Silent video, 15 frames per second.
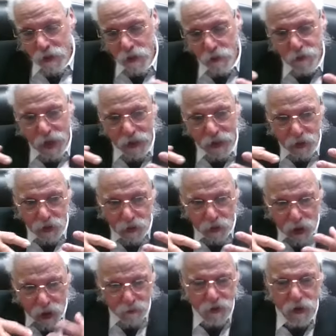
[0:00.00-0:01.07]
the fact that you're
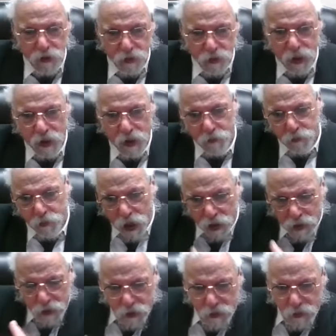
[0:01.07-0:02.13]
concentrating on the
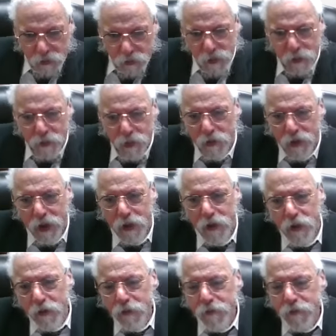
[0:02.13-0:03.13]
front, you'll remember the back.